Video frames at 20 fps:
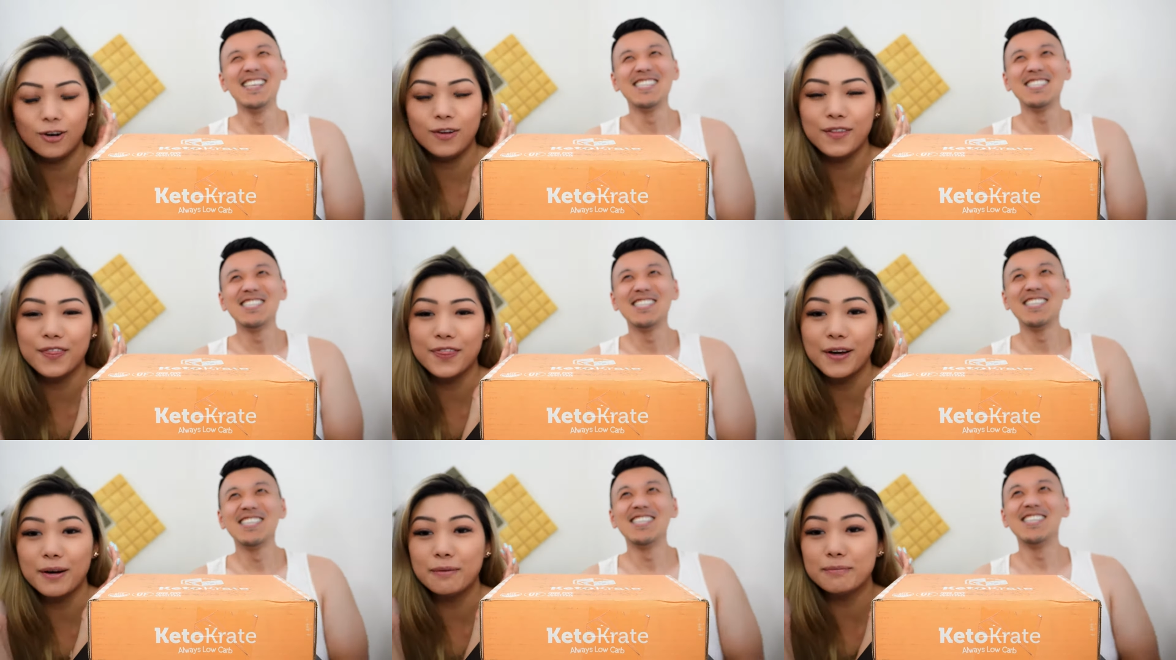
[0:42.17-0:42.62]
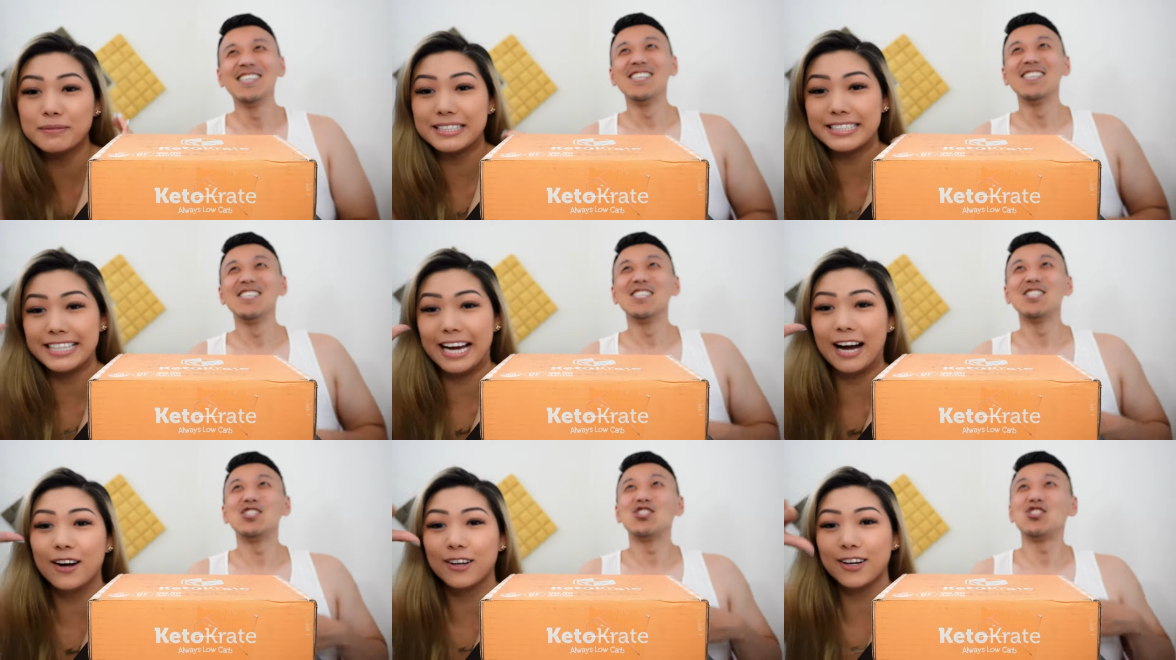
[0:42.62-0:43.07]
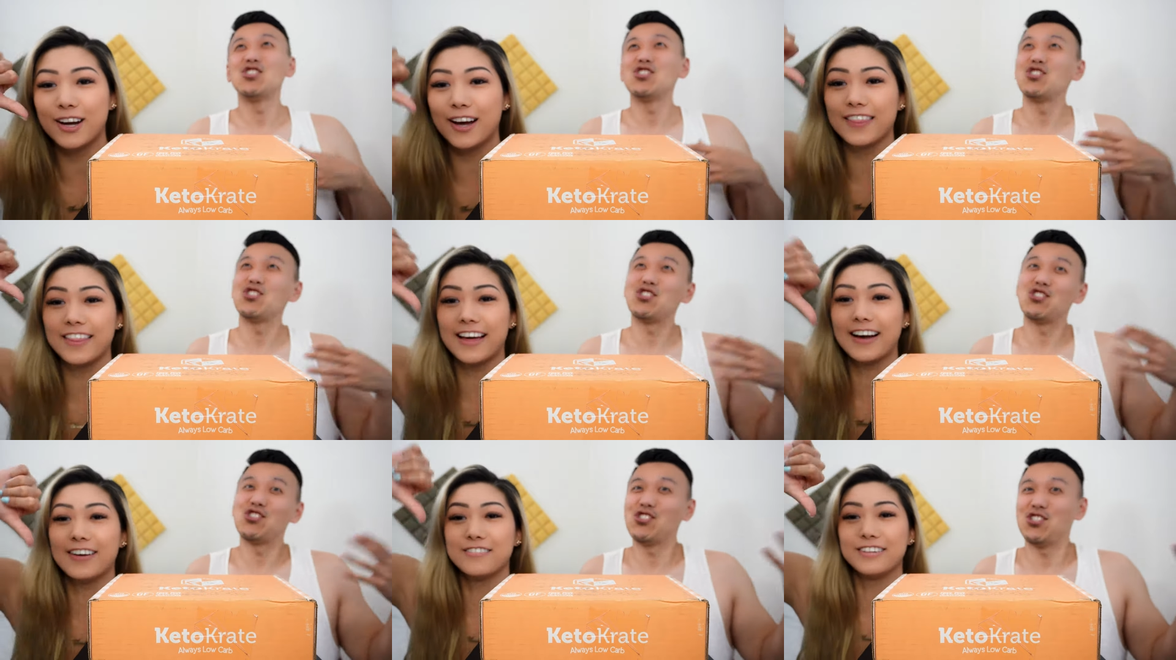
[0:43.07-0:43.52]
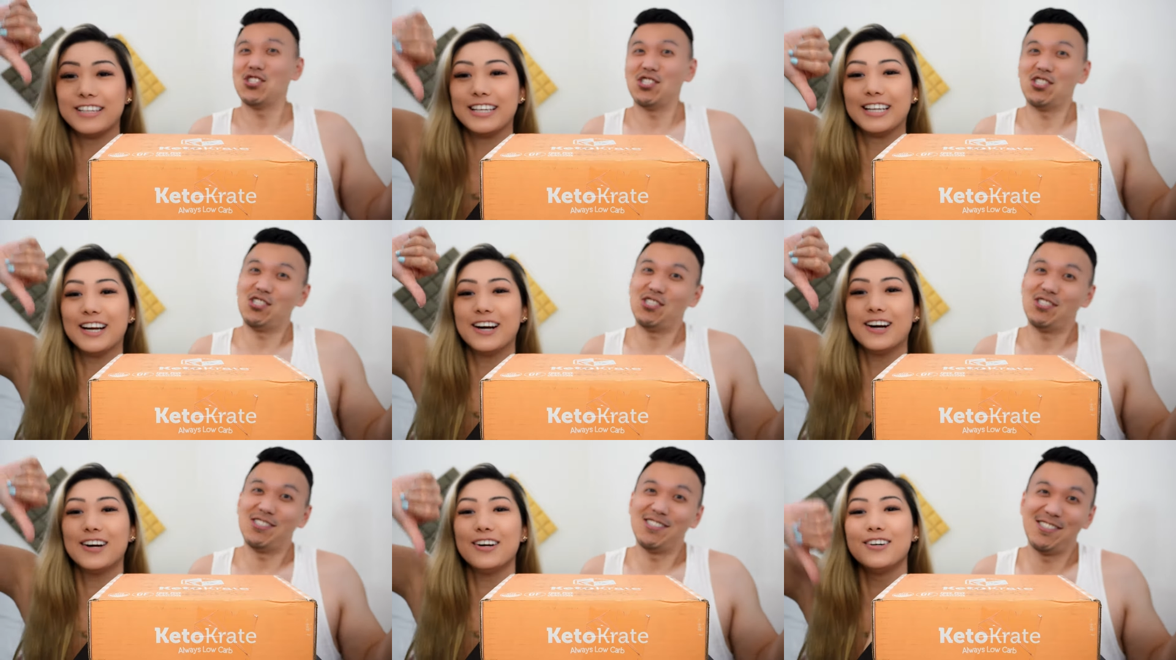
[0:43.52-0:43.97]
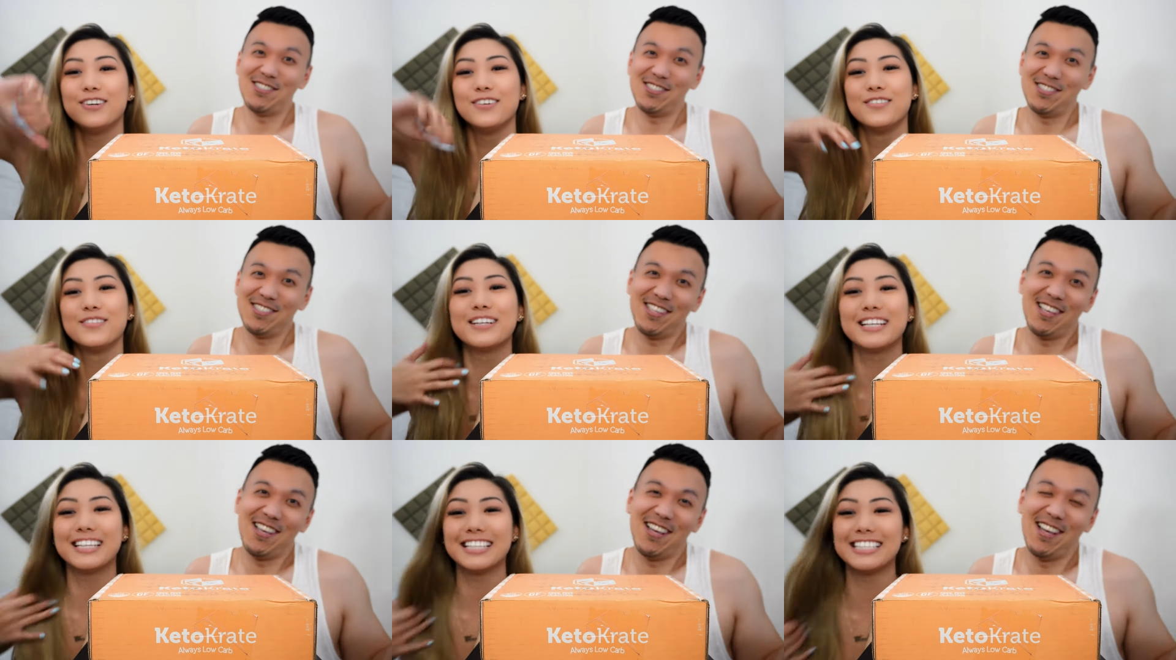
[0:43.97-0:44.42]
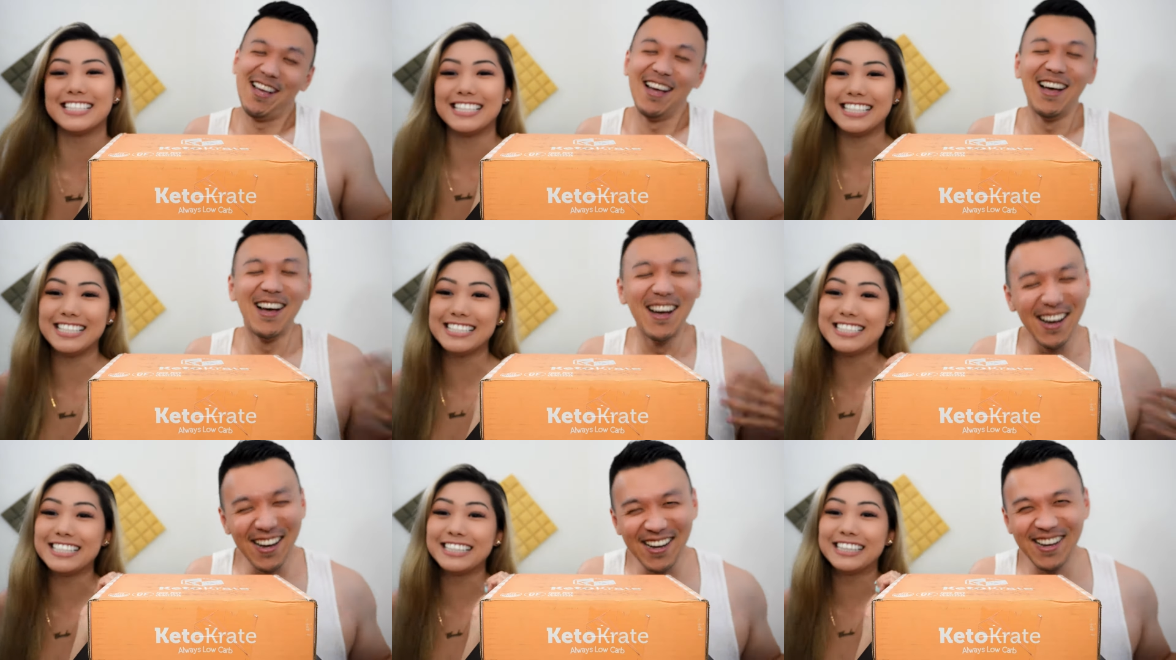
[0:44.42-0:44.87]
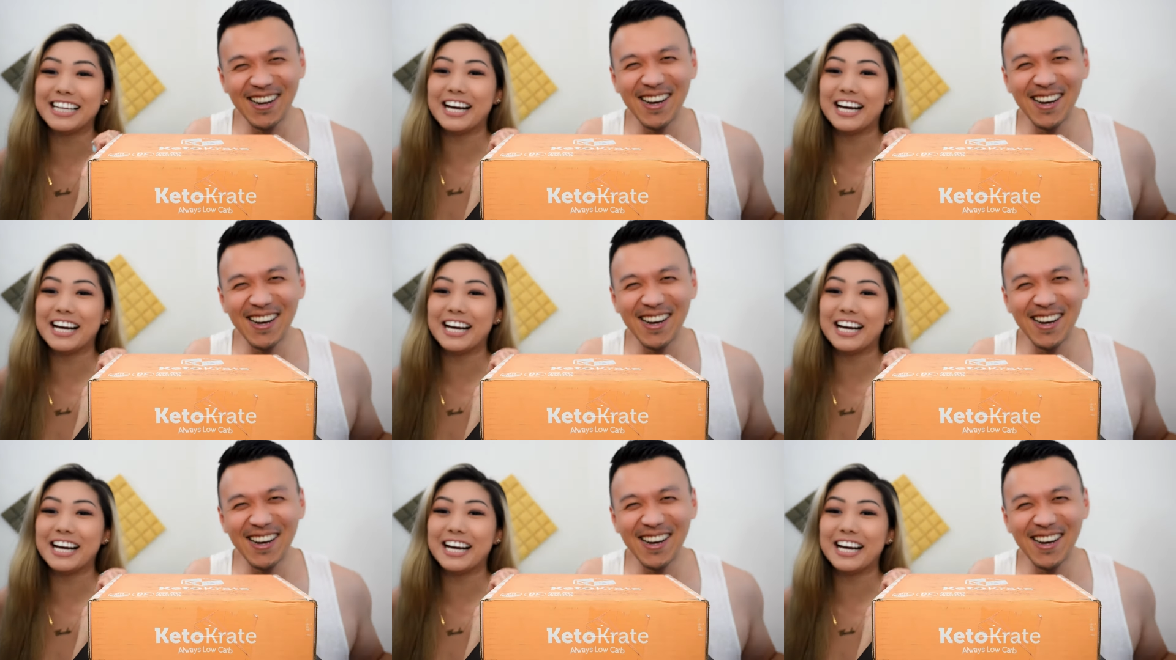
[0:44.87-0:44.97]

Speaker 1: Go thumbs down on that video because he did